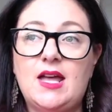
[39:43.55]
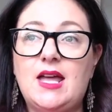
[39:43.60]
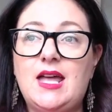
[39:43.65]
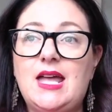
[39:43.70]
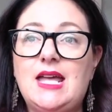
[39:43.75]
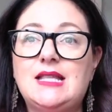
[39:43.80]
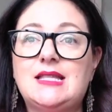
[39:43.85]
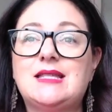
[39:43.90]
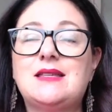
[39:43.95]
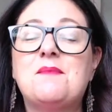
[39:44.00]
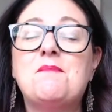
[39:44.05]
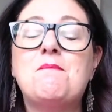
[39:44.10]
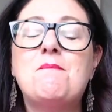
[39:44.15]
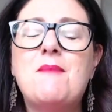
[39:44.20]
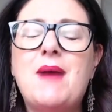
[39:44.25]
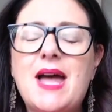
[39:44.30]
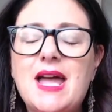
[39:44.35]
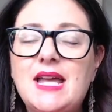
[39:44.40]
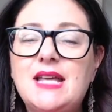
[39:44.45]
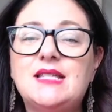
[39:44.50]
It's
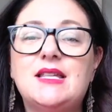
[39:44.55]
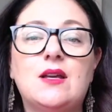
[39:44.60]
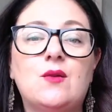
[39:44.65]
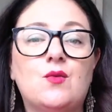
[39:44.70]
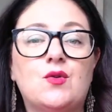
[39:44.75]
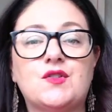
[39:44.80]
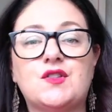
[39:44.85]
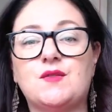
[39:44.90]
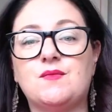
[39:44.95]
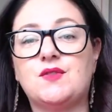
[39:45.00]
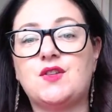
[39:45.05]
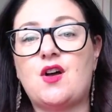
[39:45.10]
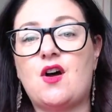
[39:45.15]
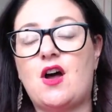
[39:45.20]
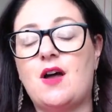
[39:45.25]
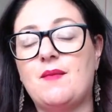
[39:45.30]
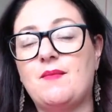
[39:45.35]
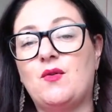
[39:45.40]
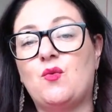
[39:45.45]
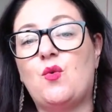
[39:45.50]
amazing what some
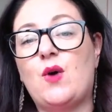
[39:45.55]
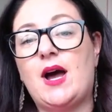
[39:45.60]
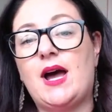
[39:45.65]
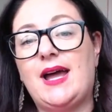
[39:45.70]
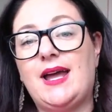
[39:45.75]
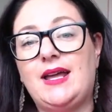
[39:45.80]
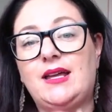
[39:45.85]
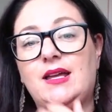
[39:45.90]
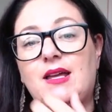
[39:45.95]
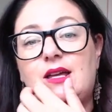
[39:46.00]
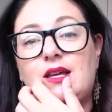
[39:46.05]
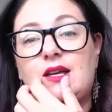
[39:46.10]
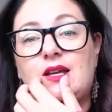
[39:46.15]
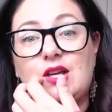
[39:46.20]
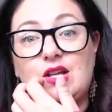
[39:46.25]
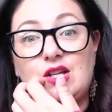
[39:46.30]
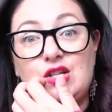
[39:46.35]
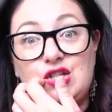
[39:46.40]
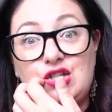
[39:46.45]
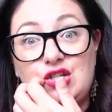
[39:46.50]
time away
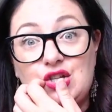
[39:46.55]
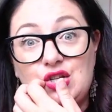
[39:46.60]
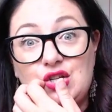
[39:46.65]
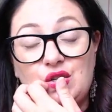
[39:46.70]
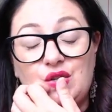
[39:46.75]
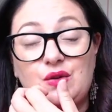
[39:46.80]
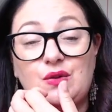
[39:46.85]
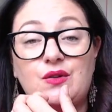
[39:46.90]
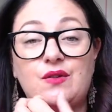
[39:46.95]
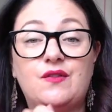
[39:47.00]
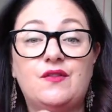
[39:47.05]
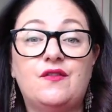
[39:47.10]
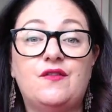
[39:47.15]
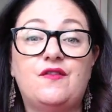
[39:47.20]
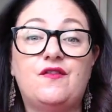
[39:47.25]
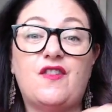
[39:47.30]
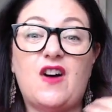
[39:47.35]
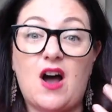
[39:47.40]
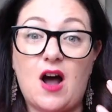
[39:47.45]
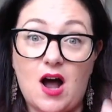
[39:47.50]
can do
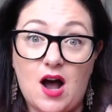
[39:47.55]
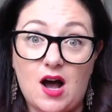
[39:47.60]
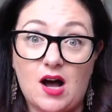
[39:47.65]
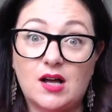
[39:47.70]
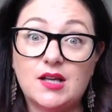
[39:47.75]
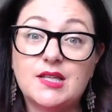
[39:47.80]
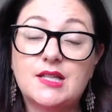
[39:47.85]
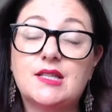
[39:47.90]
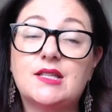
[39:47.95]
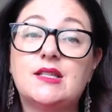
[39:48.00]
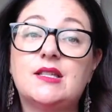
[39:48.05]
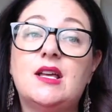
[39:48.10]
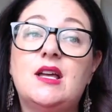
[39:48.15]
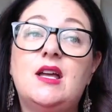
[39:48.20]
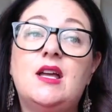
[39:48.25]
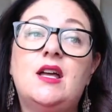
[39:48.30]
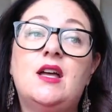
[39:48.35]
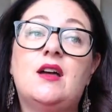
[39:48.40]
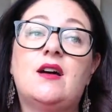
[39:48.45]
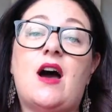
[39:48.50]
for us.
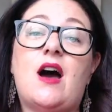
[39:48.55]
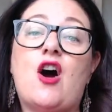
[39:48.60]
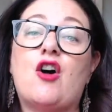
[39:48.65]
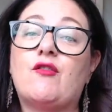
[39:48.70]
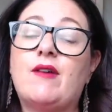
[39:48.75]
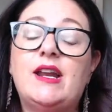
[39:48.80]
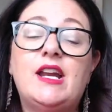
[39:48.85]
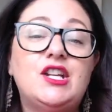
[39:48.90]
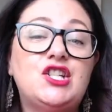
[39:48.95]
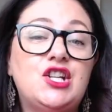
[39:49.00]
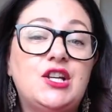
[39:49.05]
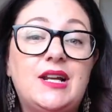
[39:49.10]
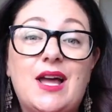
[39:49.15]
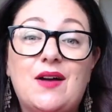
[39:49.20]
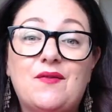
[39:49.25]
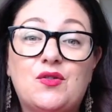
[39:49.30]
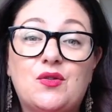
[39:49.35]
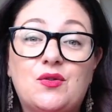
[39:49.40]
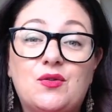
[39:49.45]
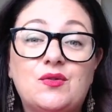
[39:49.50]
Our energy
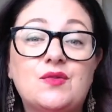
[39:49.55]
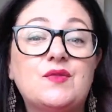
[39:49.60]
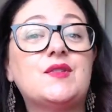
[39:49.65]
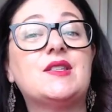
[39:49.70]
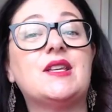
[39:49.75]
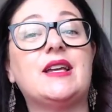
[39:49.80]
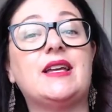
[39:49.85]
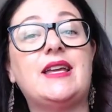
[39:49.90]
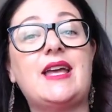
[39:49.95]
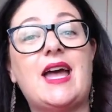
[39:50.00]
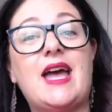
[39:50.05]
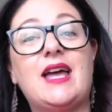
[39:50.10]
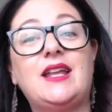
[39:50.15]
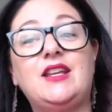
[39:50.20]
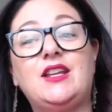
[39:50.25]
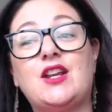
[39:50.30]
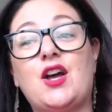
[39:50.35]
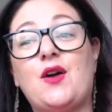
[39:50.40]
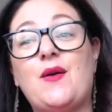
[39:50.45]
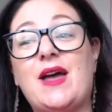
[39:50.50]
levels, again,
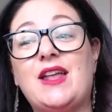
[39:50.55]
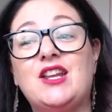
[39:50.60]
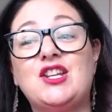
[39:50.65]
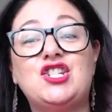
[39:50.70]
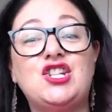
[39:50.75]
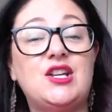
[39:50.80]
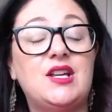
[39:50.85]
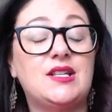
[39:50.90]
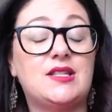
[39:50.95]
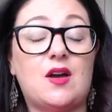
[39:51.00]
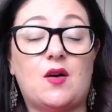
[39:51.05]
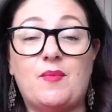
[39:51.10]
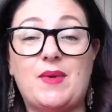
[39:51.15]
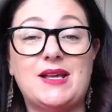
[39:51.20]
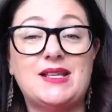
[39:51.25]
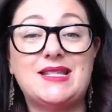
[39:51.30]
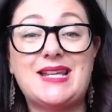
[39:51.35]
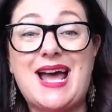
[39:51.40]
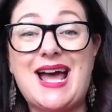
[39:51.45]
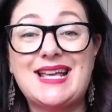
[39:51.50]
energy is our
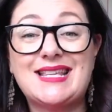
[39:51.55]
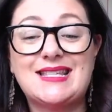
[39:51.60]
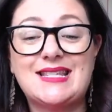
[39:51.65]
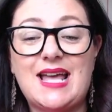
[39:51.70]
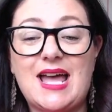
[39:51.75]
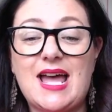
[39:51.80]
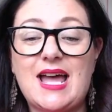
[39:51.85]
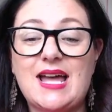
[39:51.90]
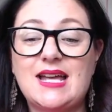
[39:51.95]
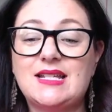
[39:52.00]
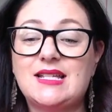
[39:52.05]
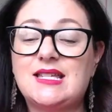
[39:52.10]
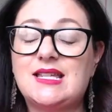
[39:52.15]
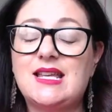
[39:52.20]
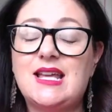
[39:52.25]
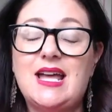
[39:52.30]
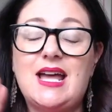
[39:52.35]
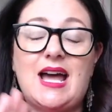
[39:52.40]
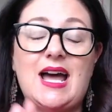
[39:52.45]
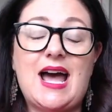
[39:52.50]
best asset,
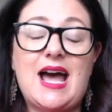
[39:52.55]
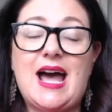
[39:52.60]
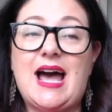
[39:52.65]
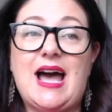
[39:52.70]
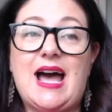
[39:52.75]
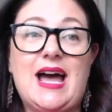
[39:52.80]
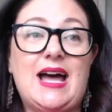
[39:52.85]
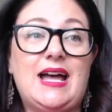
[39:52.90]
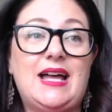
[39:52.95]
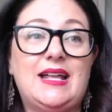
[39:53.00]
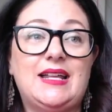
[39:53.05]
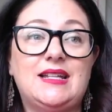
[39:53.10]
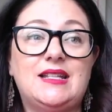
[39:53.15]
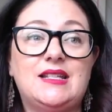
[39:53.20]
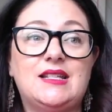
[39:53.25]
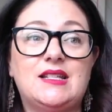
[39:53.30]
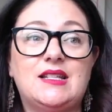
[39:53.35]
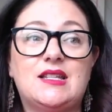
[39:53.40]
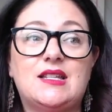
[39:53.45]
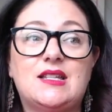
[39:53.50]

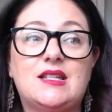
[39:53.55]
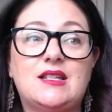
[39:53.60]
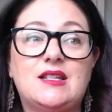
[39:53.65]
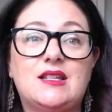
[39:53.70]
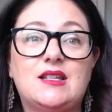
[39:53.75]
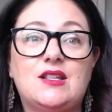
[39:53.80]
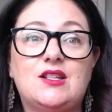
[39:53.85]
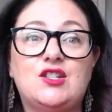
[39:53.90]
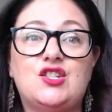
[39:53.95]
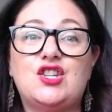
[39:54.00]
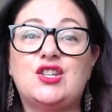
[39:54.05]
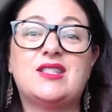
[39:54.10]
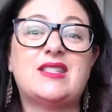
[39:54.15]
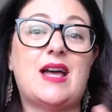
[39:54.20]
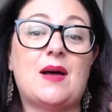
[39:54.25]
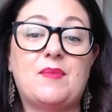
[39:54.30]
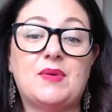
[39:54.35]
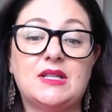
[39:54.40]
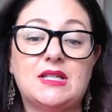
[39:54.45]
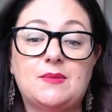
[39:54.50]
and just
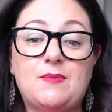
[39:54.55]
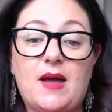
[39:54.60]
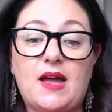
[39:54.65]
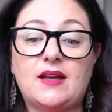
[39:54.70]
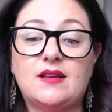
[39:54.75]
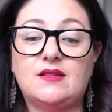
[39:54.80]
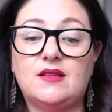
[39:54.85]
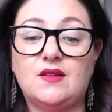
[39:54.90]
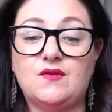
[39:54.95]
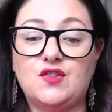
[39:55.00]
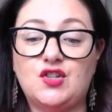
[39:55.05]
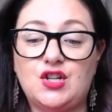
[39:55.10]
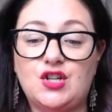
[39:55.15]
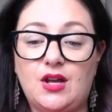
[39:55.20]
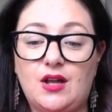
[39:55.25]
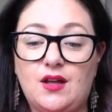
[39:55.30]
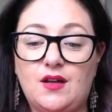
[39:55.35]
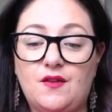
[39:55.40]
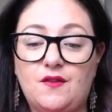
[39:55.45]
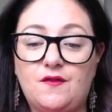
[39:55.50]
that perspective
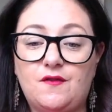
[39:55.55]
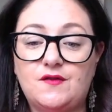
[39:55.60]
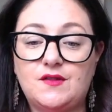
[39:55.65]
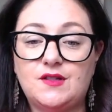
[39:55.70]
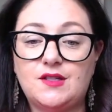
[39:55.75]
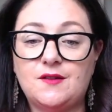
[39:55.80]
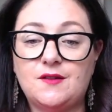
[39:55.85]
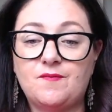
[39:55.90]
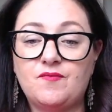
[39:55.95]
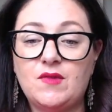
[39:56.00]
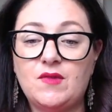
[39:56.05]
shift.